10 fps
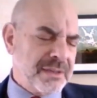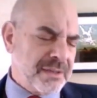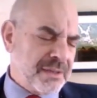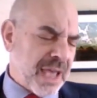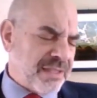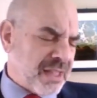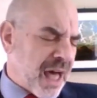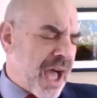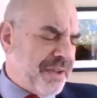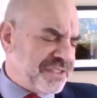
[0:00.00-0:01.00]
and the
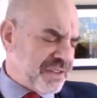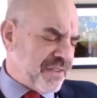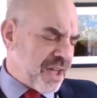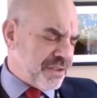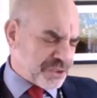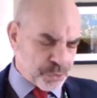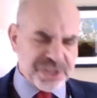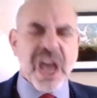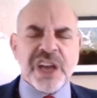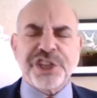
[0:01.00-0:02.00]
lives of others. We
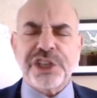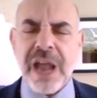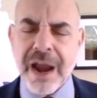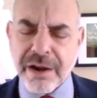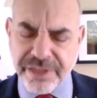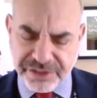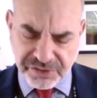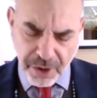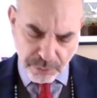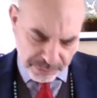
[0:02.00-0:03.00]
share this
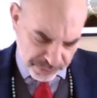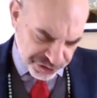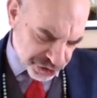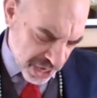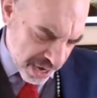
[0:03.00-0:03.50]
knowing, we share